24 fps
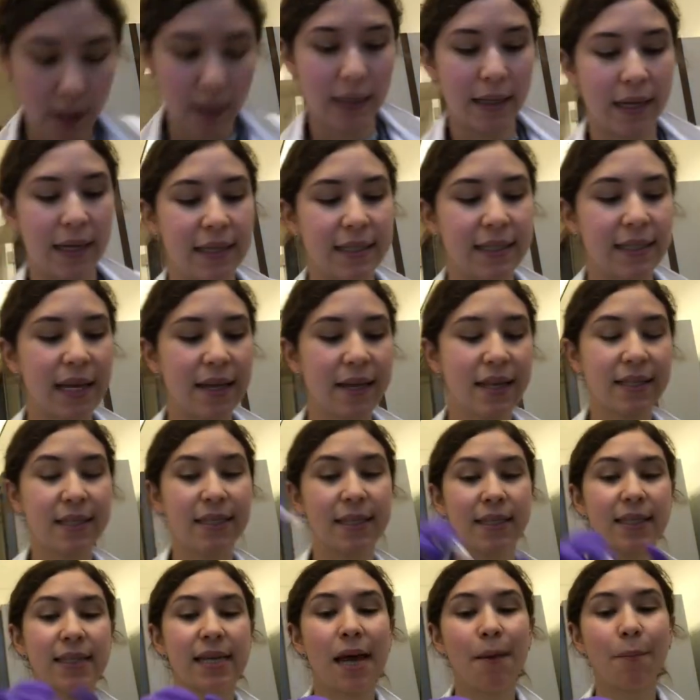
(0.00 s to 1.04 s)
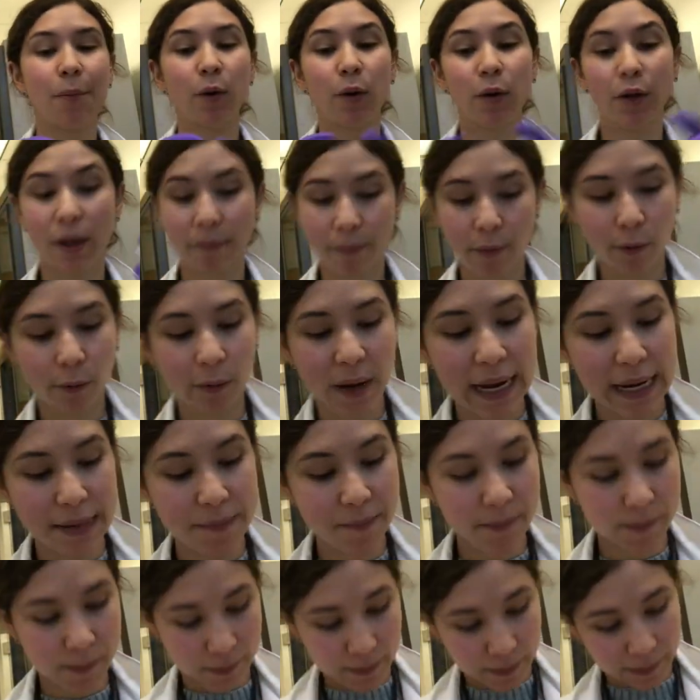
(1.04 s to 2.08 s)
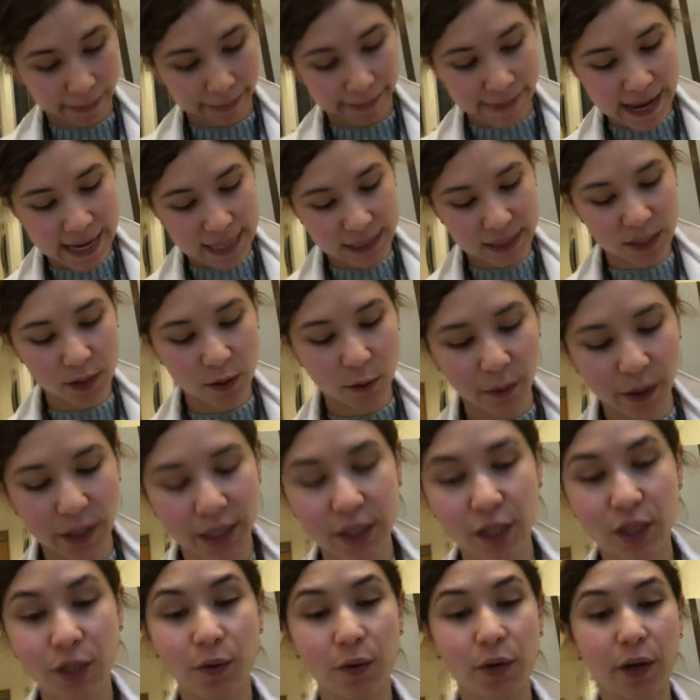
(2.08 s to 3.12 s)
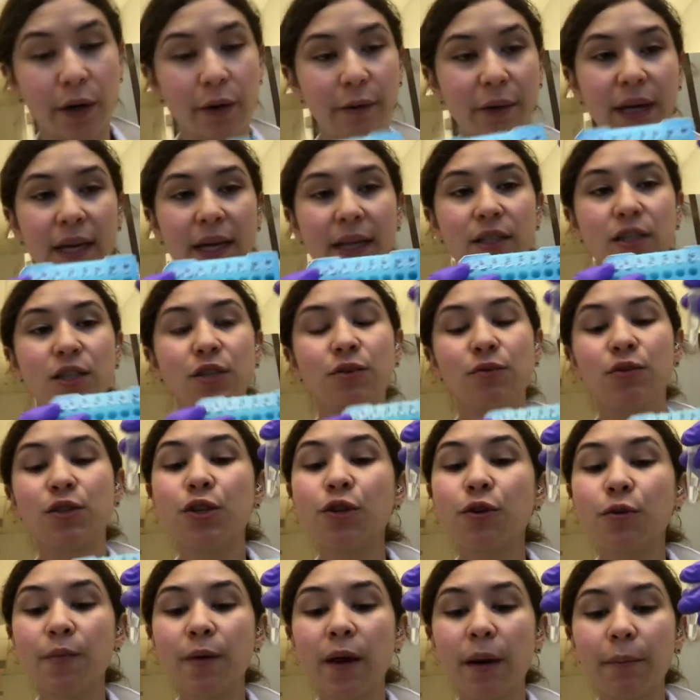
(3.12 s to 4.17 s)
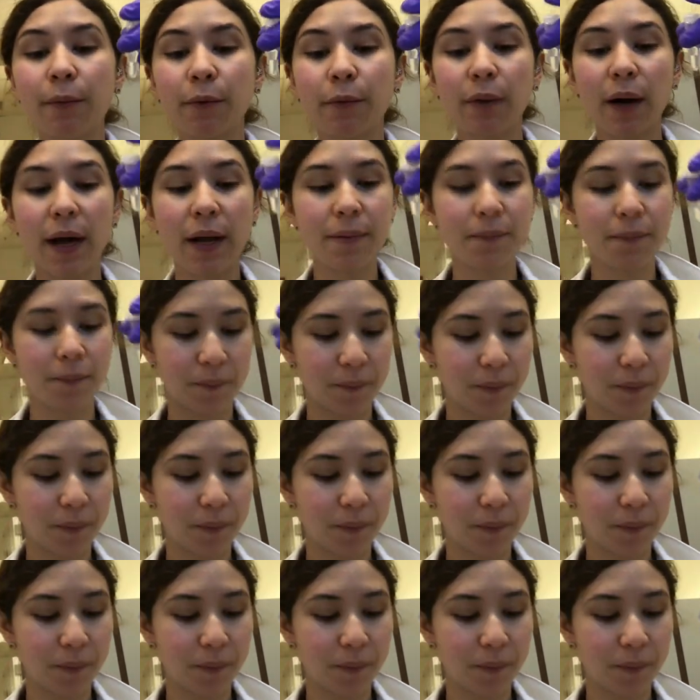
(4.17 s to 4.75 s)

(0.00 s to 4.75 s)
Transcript: Let's say this is sample number 1. It's going to go into tube number 1.